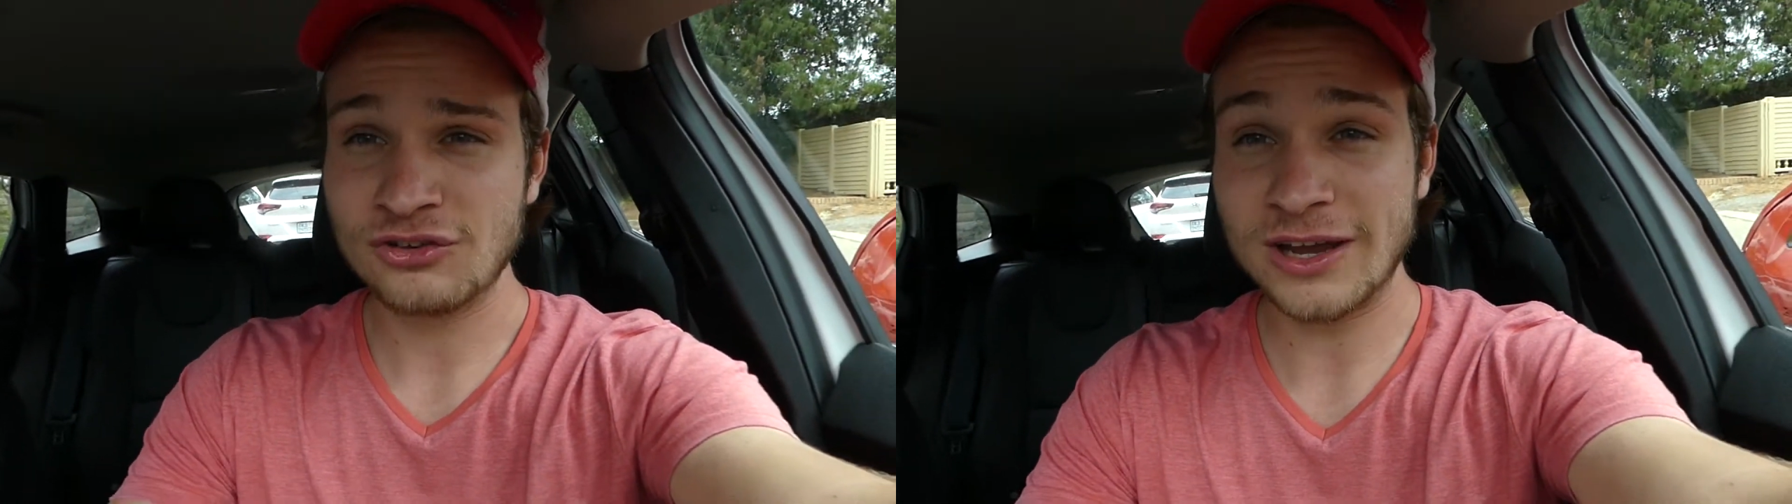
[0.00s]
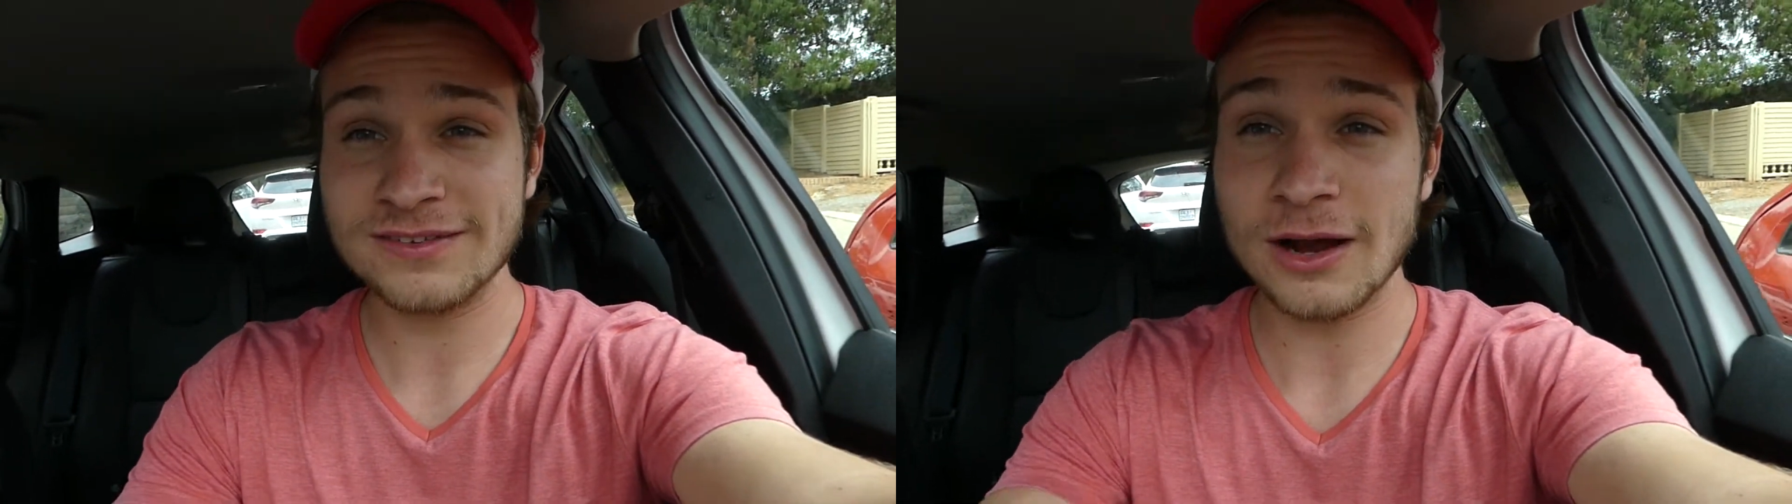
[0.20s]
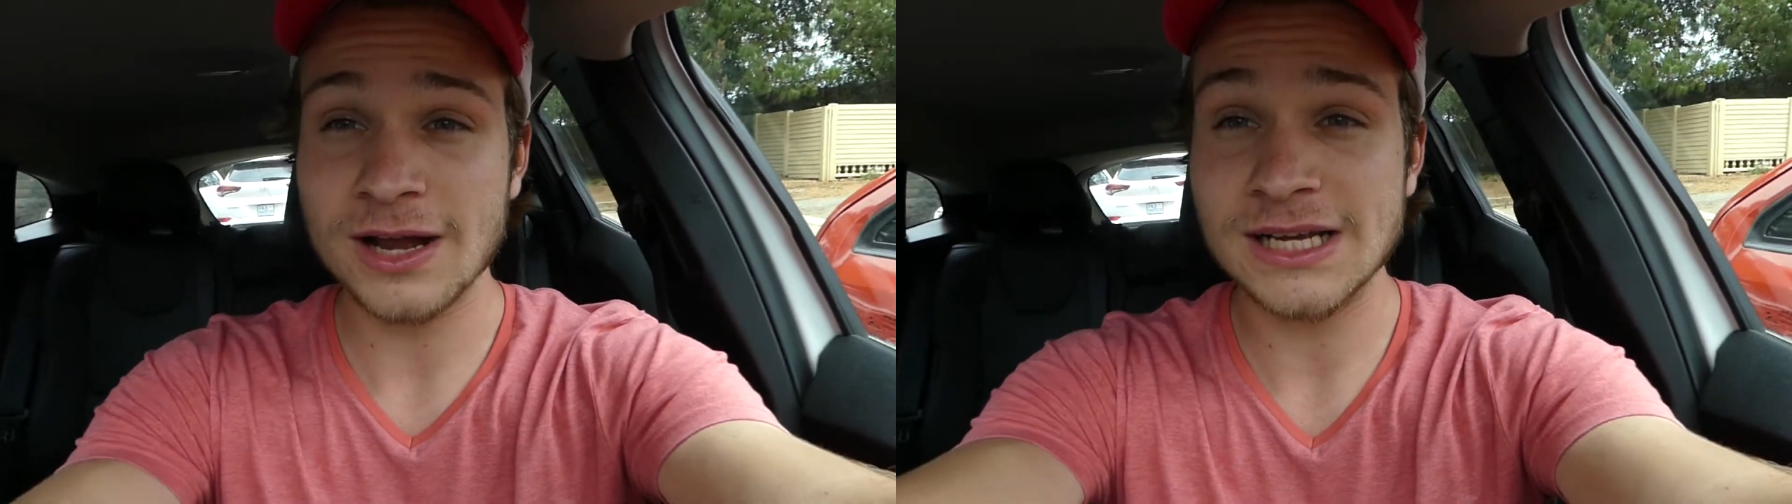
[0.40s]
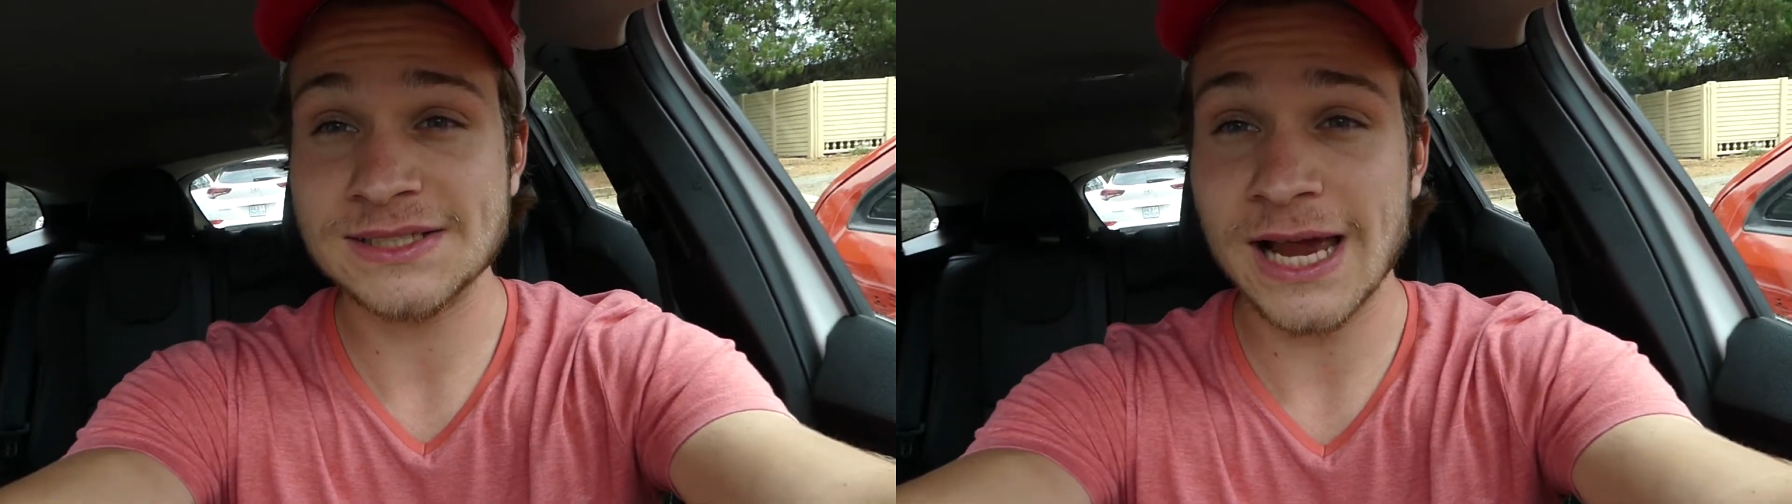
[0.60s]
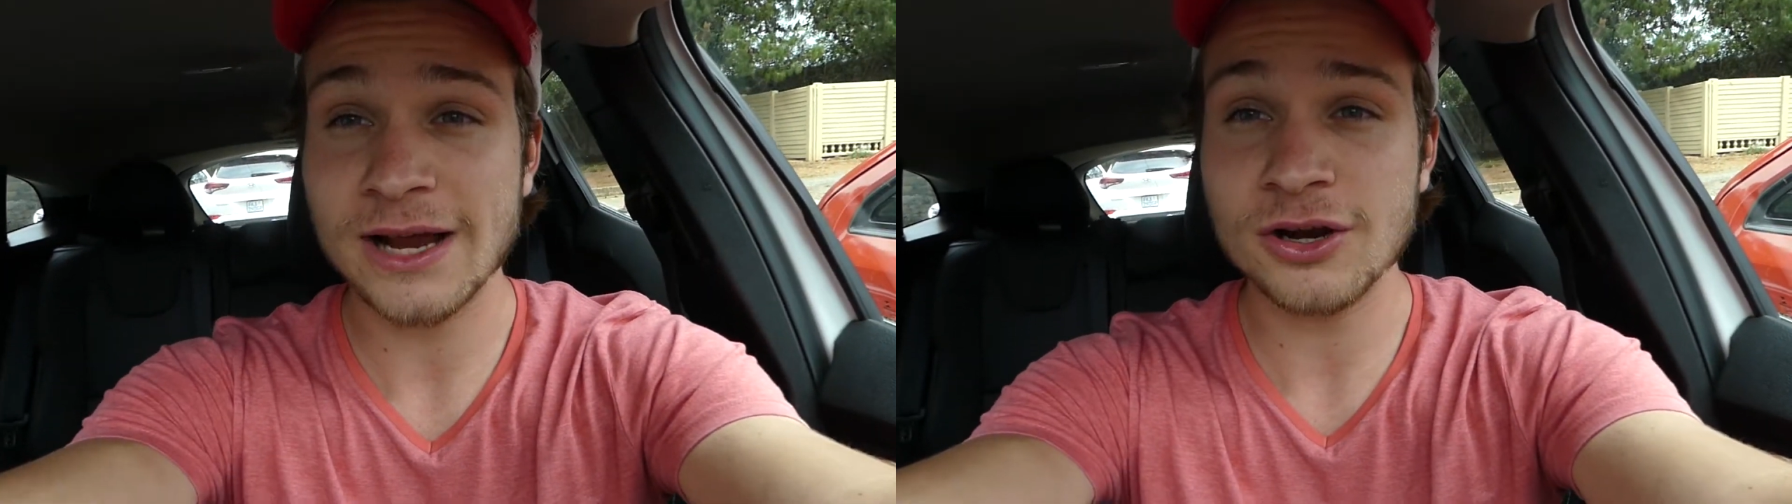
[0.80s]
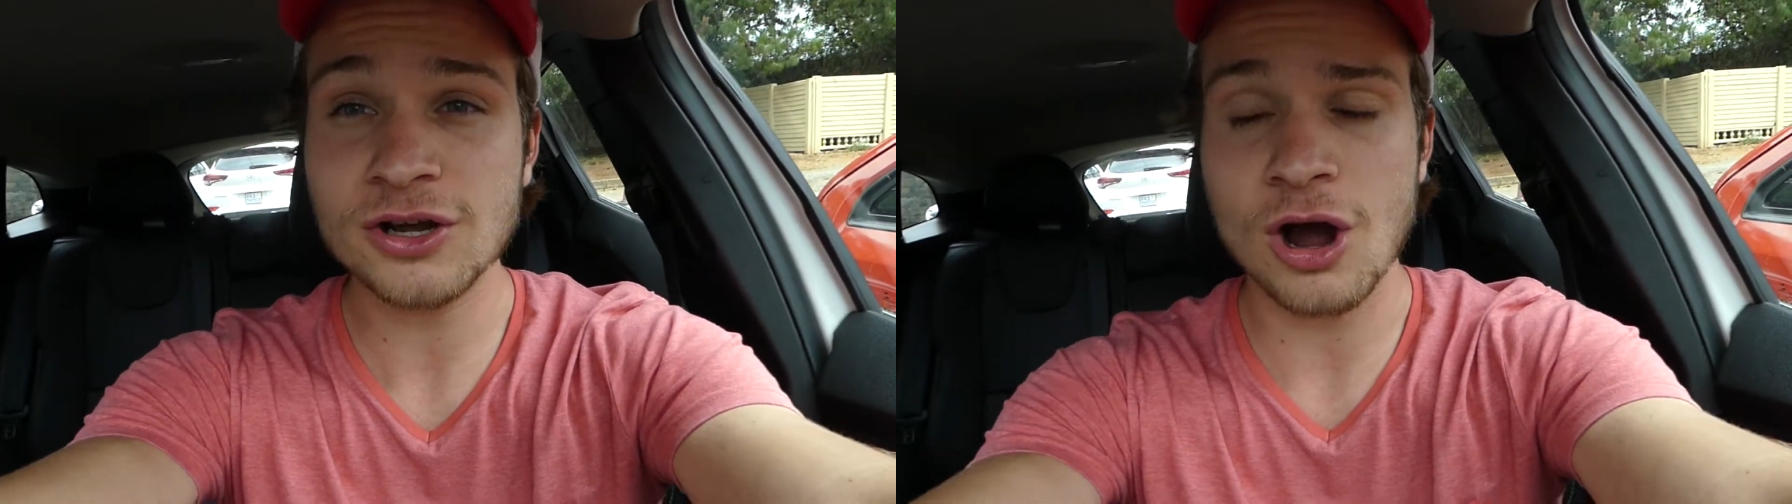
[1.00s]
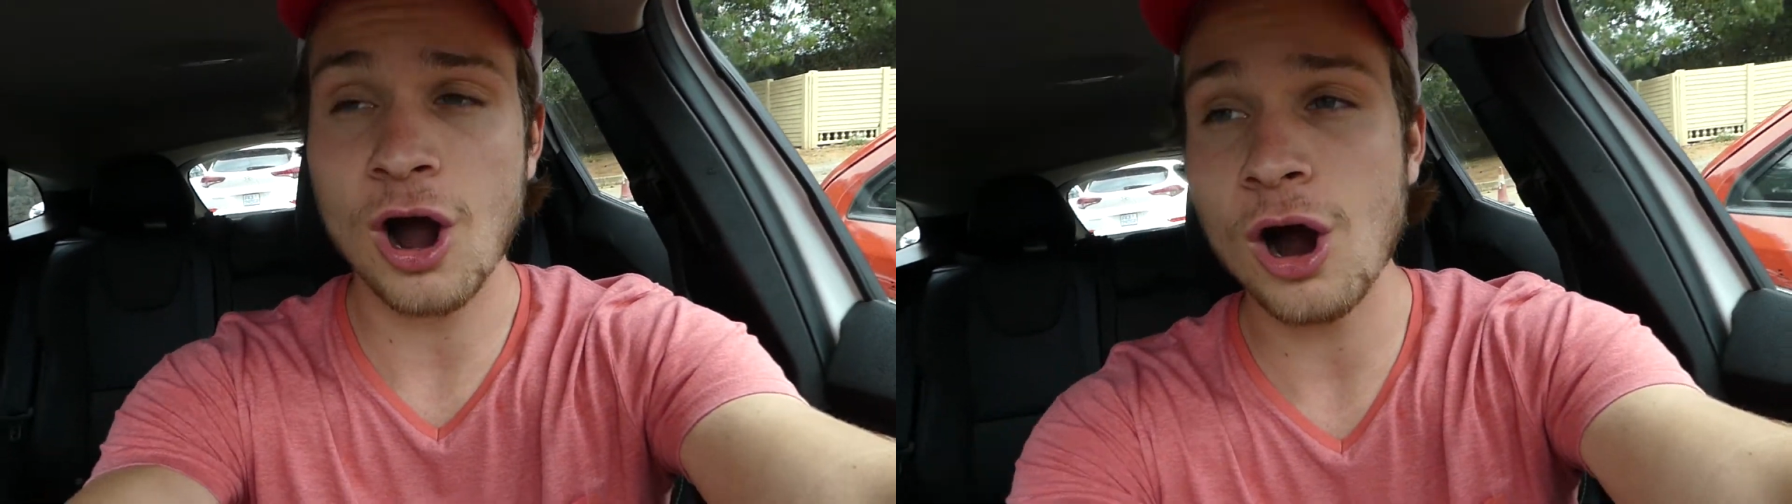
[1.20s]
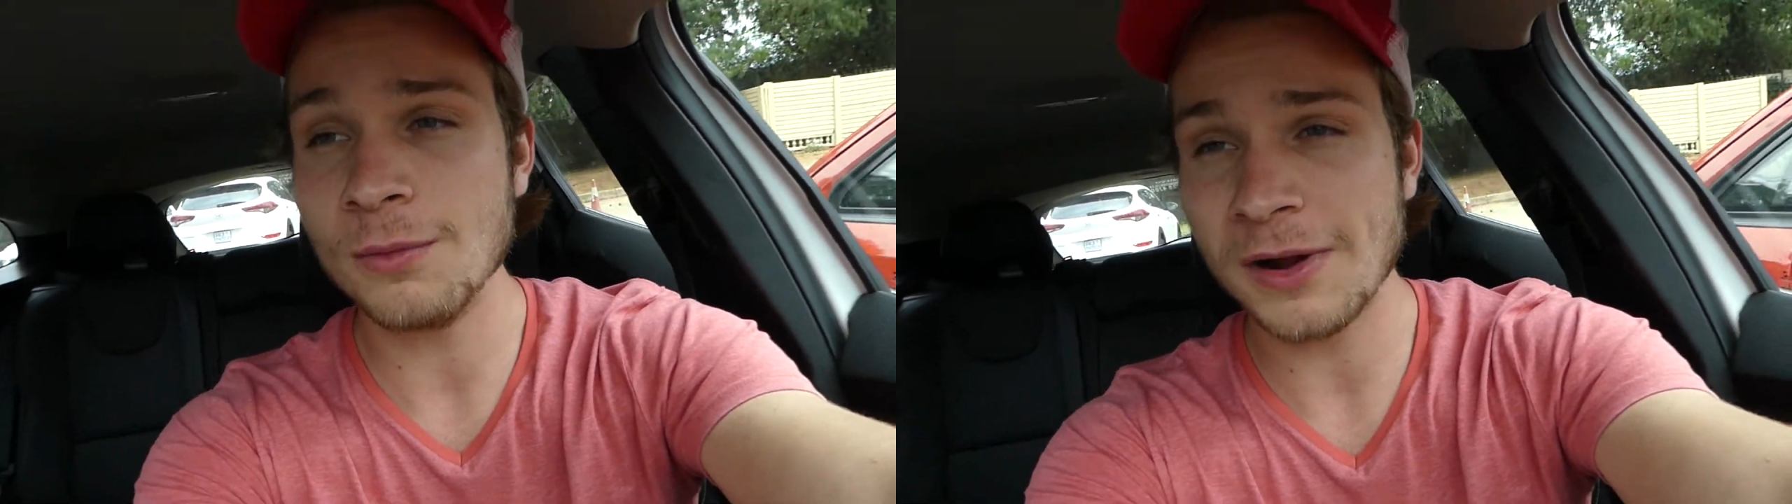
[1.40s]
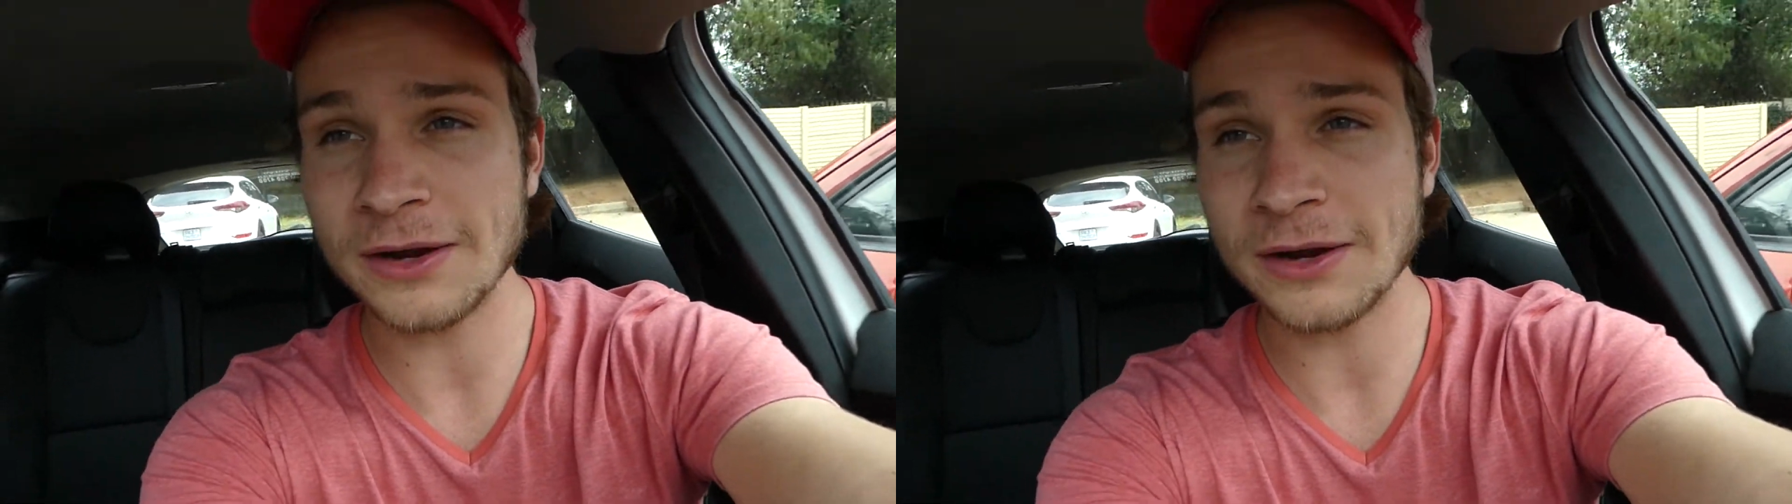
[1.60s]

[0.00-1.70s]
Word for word: Check this out, guys. I gotta go home,